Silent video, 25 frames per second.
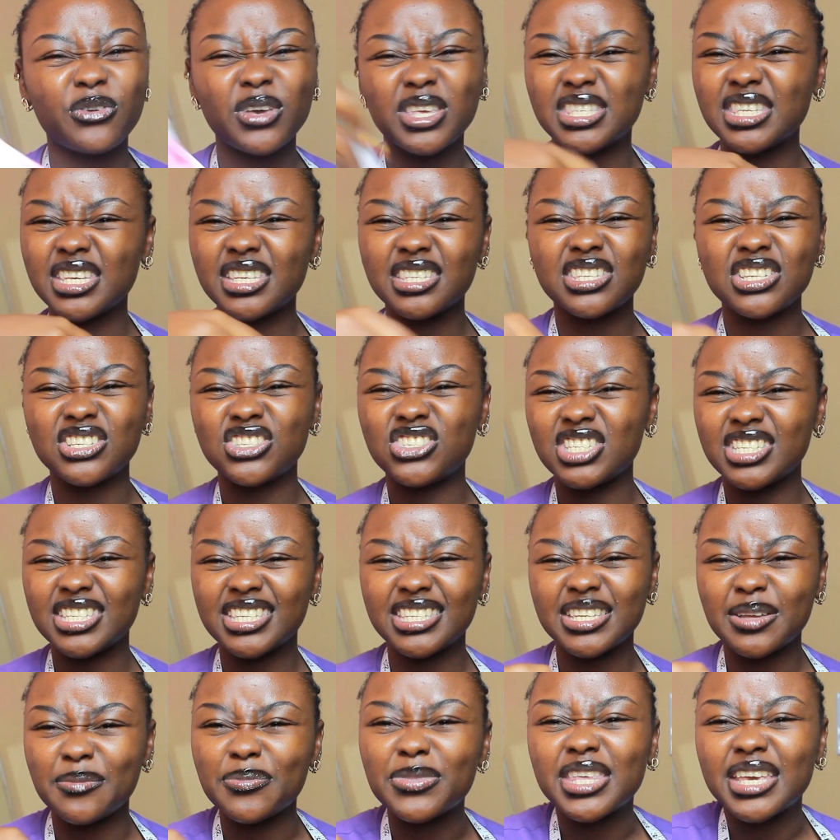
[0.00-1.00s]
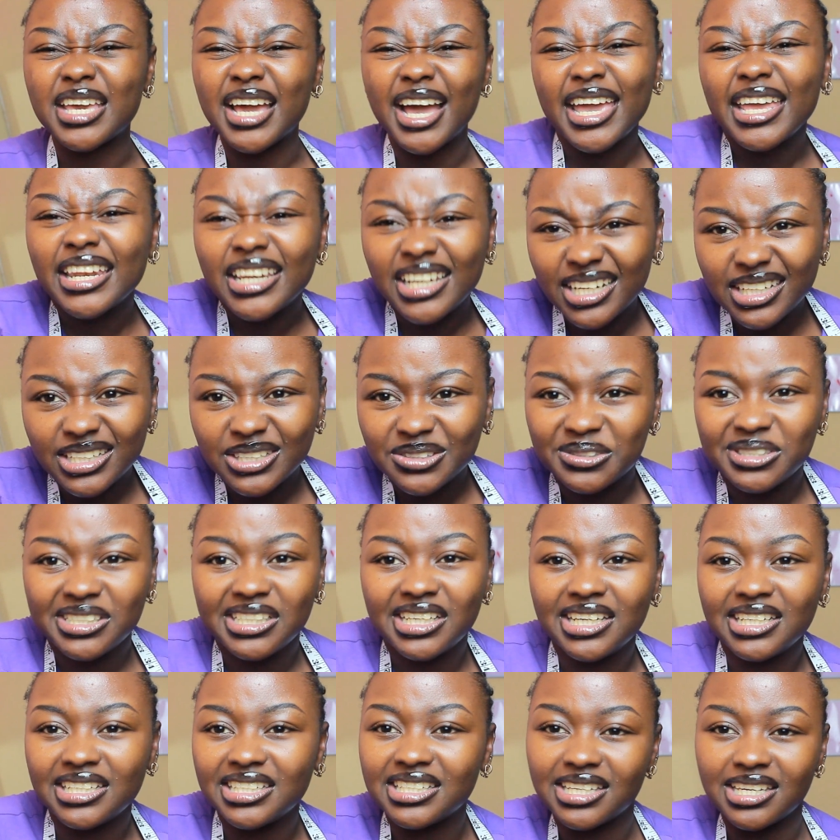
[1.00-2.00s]
Facings are just something I
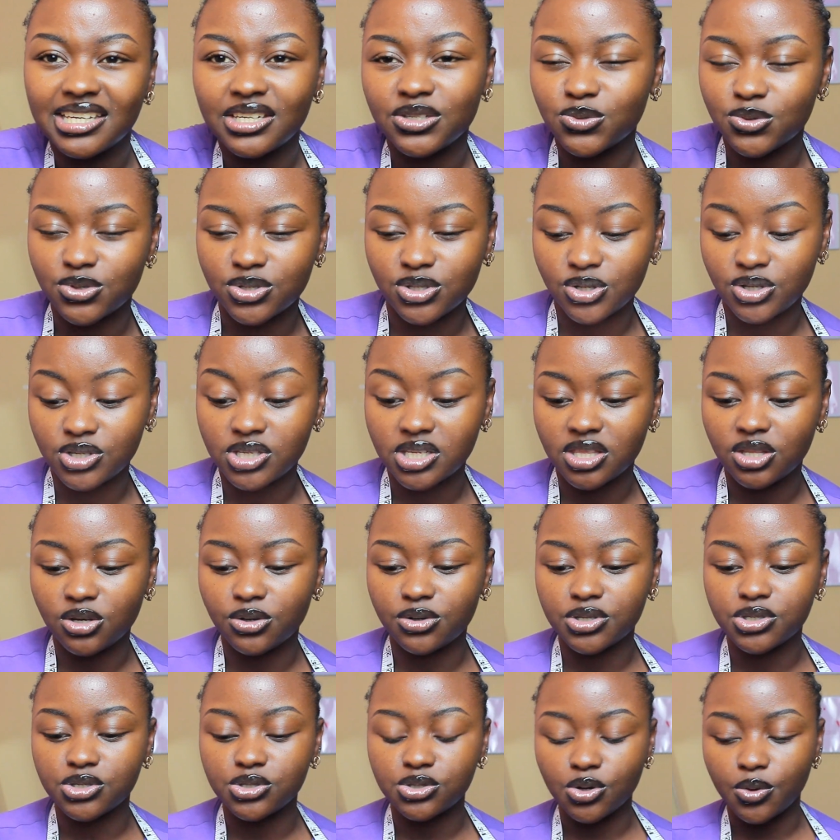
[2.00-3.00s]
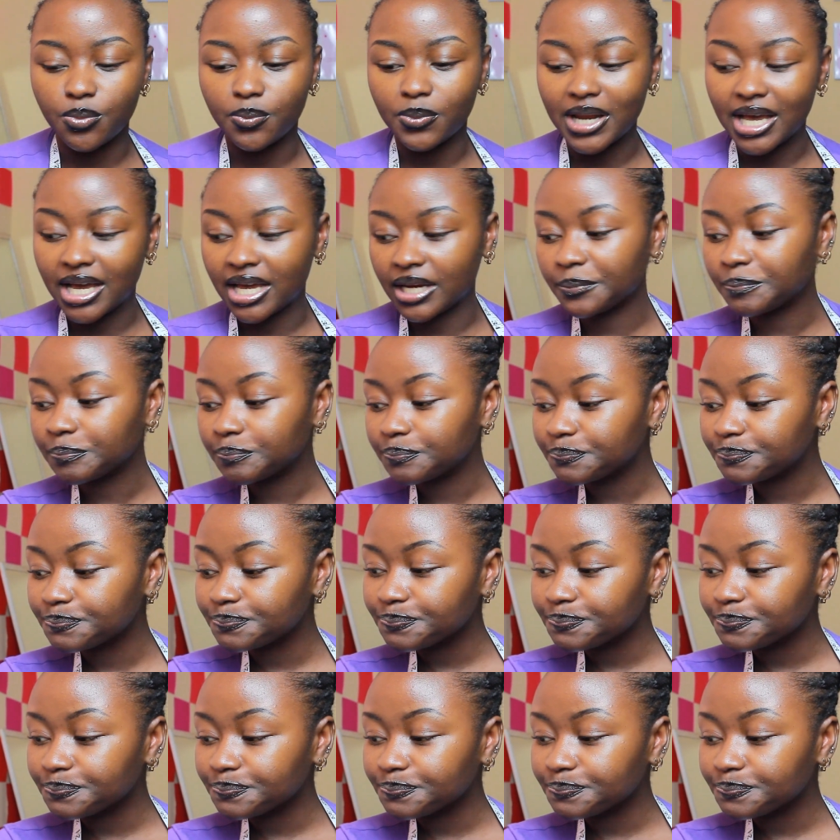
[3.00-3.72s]
included. It was not in the original plan.